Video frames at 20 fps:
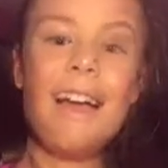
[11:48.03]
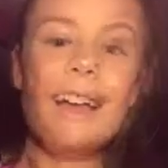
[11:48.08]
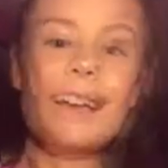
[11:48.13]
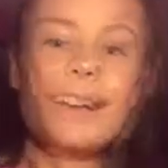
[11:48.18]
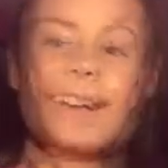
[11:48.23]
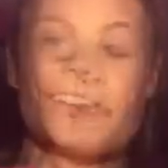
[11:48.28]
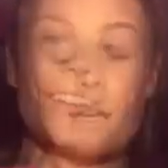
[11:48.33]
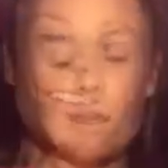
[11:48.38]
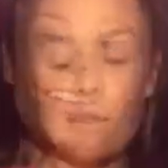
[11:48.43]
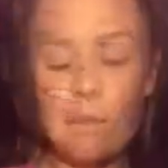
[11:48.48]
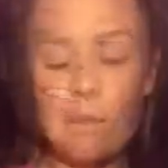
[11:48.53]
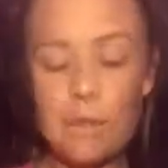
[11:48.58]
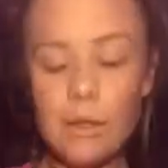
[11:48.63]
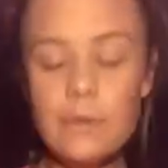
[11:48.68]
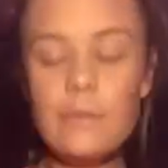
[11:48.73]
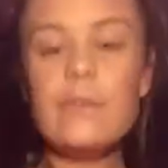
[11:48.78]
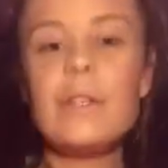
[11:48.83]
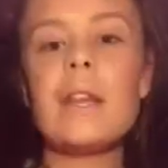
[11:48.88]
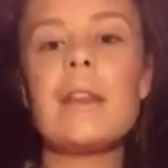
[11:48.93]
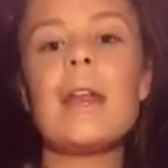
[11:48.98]
Okay, now that
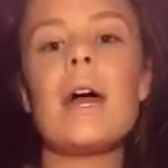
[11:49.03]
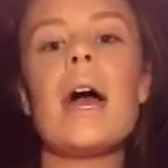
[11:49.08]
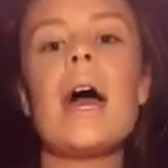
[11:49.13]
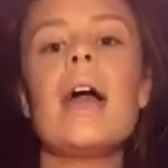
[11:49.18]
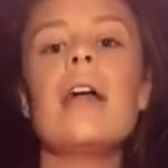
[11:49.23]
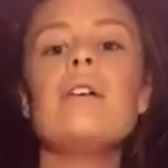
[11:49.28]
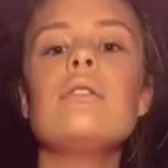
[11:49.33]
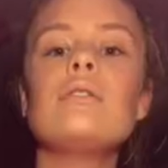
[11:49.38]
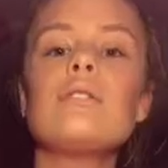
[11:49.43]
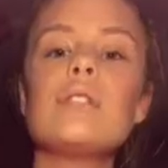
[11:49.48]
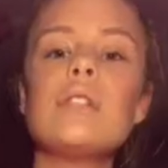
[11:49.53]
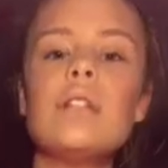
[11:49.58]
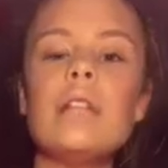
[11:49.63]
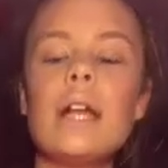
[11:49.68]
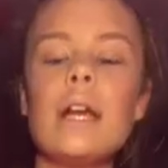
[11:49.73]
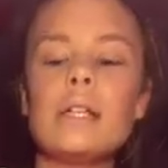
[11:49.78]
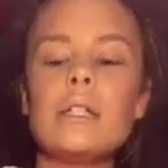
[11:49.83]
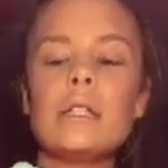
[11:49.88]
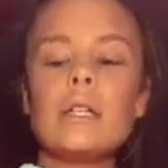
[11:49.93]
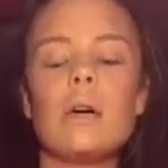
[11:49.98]
you've done that, I usually
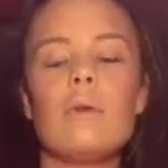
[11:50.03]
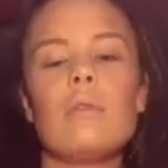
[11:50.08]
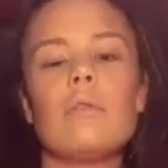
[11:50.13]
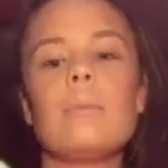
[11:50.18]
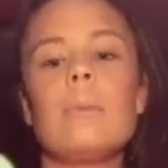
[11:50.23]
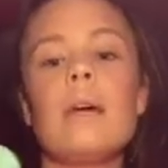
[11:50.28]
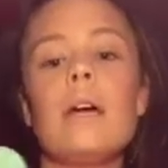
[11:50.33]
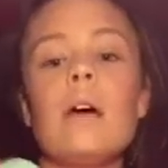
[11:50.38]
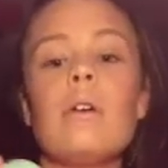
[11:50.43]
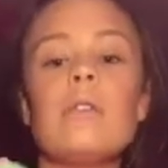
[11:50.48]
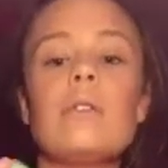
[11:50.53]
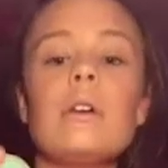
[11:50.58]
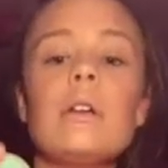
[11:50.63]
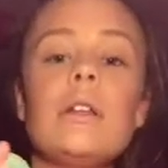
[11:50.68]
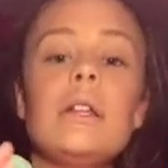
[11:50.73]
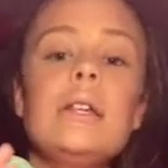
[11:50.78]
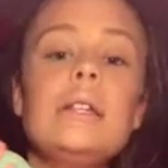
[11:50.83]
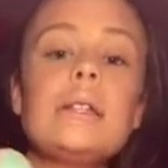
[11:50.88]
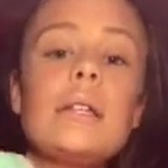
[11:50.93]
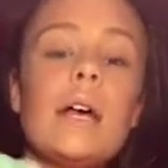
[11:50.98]
like to go with my other
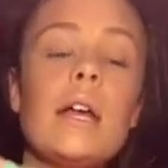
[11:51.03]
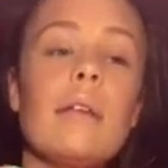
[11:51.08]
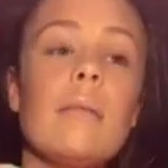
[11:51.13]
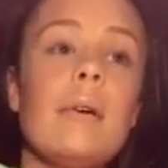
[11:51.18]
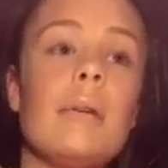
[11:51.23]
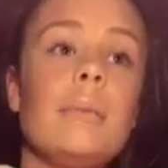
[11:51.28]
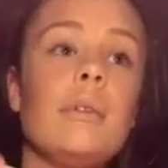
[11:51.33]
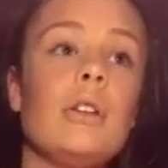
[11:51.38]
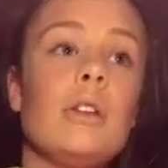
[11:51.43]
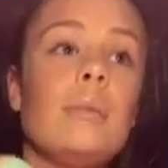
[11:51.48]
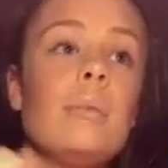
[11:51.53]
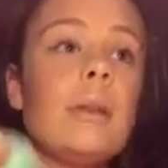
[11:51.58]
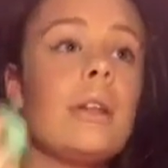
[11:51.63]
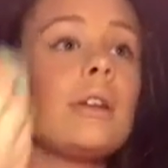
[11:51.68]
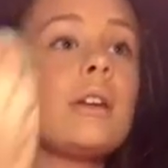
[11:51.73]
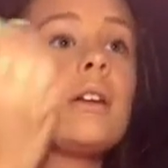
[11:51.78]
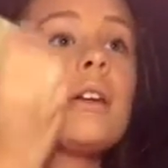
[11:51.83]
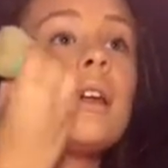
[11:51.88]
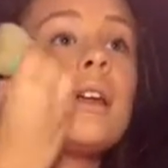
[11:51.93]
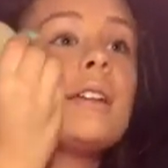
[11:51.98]
clean side of my beauty
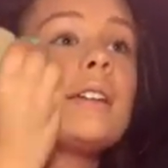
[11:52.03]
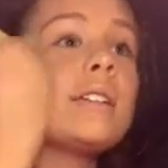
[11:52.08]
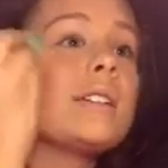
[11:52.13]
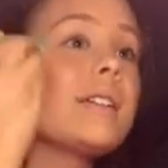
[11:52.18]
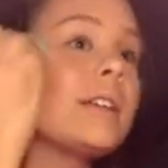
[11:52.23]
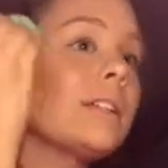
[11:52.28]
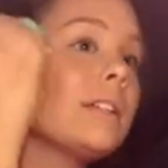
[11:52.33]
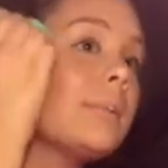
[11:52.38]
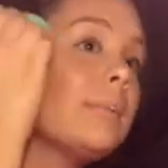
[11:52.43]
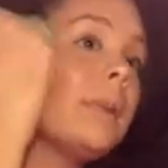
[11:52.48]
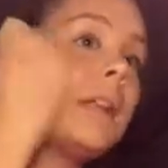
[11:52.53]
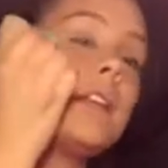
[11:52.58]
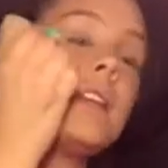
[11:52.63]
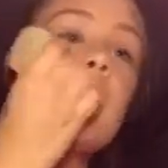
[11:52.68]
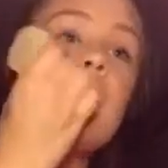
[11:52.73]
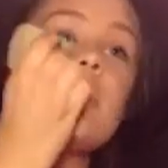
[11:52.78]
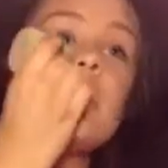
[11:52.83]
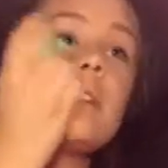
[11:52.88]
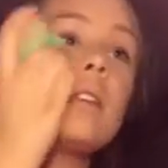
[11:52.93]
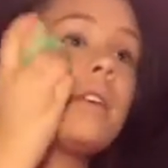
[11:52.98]
blender, and I just like to blend
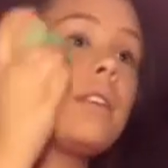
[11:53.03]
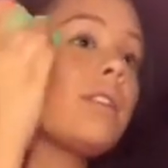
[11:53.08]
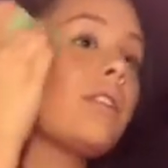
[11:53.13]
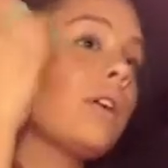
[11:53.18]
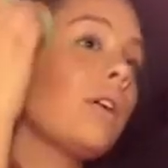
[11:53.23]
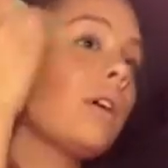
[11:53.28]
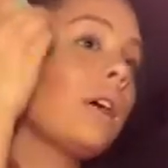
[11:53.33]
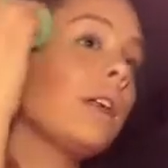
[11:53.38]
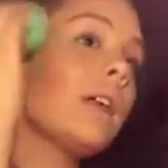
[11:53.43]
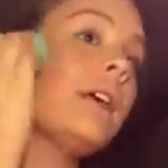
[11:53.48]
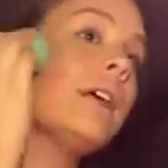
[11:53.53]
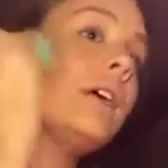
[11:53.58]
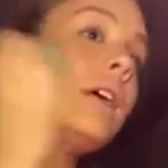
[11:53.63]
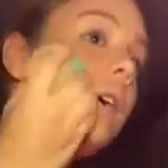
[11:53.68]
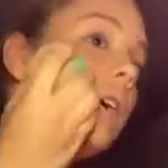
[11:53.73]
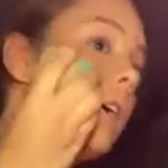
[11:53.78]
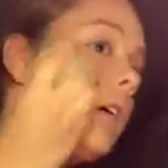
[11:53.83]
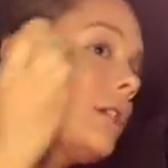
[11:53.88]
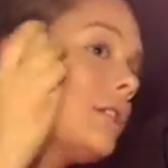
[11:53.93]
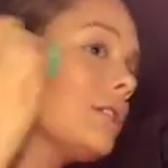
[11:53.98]
everything thoroughly,
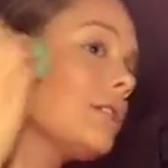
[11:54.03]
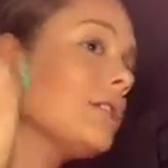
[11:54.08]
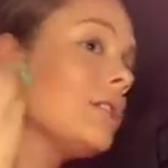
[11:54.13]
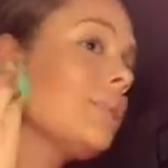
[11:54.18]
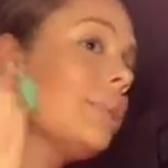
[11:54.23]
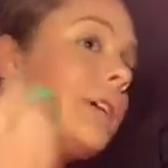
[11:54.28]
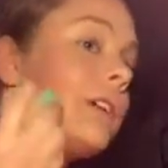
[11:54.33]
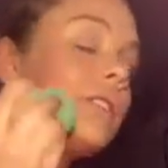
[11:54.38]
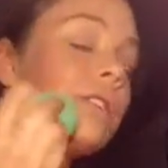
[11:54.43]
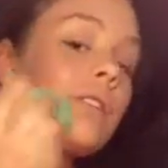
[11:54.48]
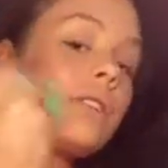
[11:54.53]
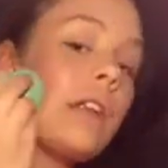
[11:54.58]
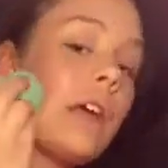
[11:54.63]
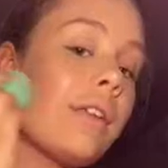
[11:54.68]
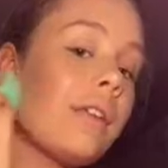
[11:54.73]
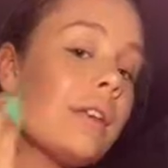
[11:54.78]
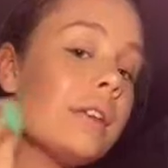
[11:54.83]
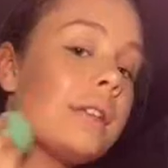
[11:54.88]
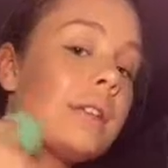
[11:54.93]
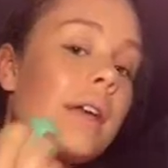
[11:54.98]
just to make sure that
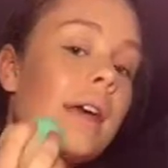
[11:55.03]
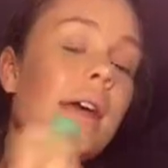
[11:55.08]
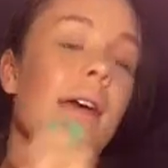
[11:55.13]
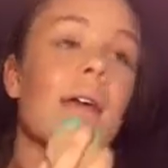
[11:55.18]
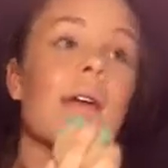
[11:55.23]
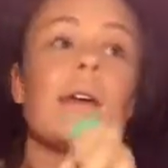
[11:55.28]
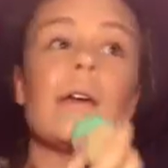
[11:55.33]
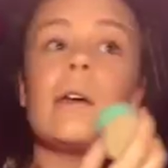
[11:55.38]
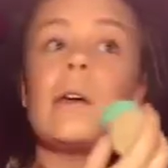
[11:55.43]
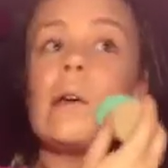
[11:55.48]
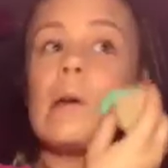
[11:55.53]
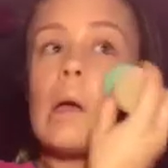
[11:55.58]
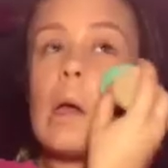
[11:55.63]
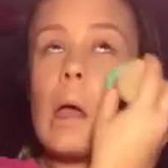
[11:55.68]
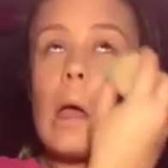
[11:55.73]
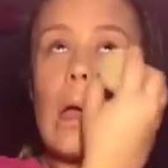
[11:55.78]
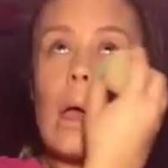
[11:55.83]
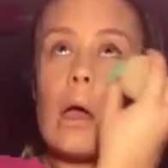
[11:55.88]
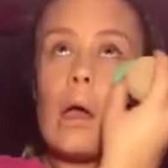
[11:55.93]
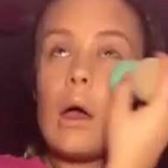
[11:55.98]
nothing's cakey,
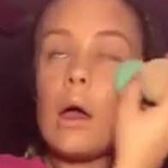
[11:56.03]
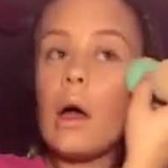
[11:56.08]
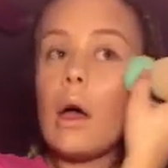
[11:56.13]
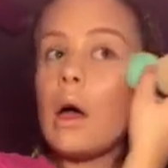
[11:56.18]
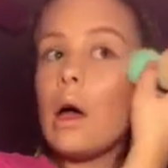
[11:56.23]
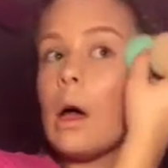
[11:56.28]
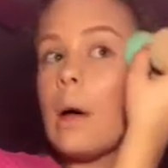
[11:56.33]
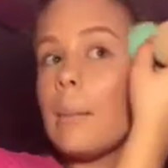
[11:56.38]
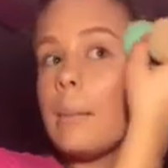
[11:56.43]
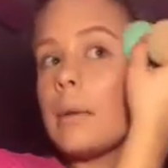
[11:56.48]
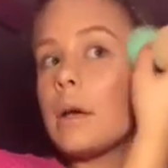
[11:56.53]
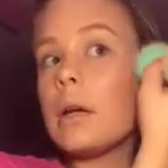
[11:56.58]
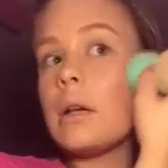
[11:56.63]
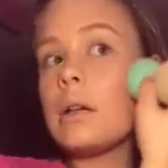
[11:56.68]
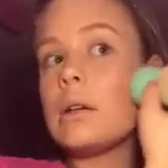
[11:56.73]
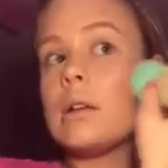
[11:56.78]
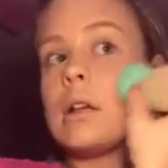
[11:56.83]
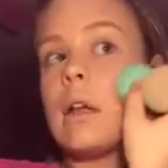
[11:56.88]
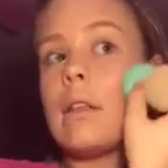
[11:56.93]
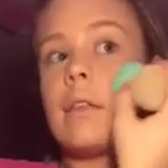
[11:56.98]

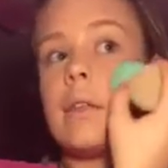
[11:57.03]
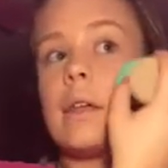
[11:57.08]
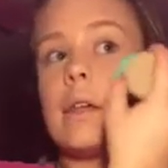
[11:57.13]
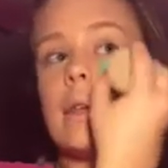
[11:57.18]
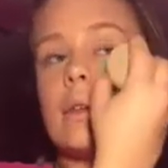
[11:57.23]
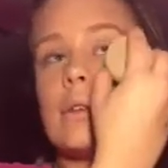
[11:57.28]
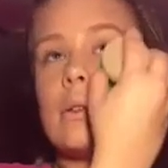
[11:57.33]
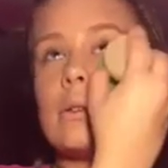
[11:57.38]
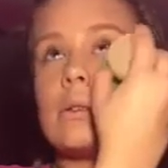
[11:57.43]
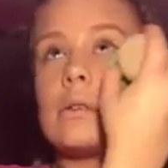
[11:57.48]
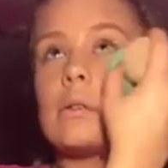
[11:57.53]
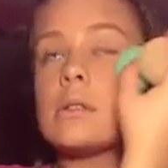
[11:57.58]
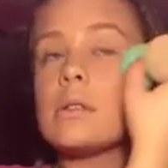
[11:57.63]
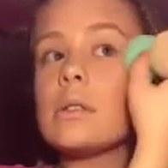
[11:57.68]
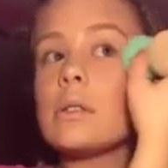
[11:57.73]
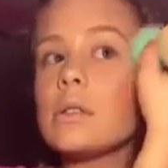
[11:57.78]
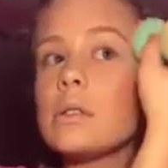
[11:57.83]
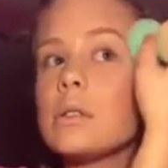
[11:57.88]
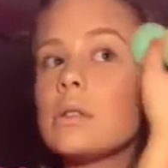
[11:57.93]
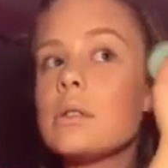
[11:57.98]

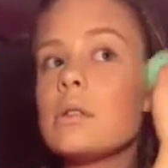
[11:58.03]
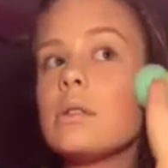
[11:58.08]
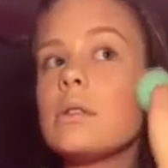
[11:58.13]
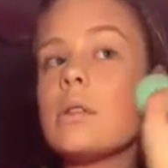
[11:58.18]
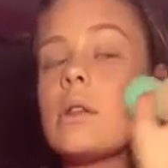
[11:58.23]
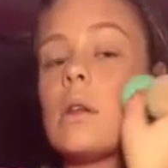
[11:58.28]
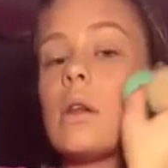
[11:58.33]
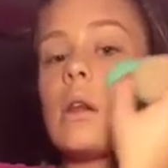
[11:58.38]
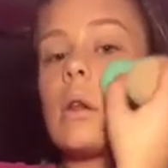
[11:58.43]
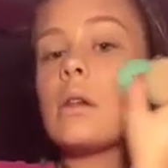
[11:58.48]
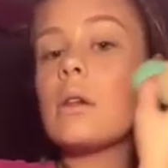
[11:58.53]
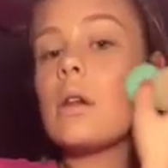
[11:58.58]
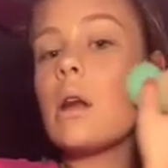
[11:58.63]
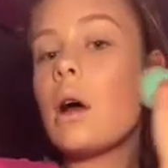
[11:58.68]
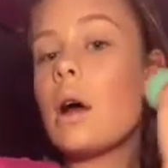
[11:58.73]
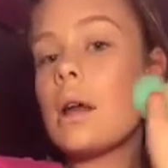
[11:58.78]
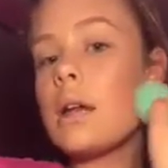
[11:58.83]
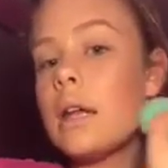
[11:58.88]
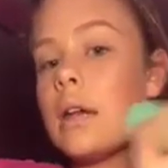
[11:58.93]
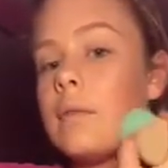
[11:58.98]
nothing's
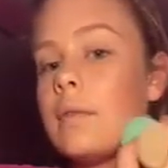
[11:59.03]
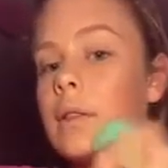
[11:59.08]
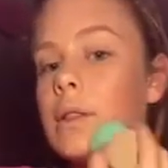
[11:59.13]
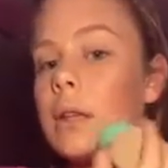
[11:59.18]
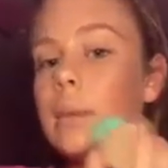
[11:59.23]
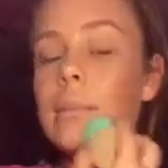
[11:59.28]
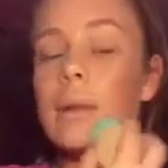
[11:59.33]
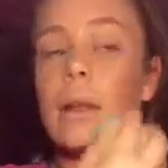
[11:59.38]
not evenly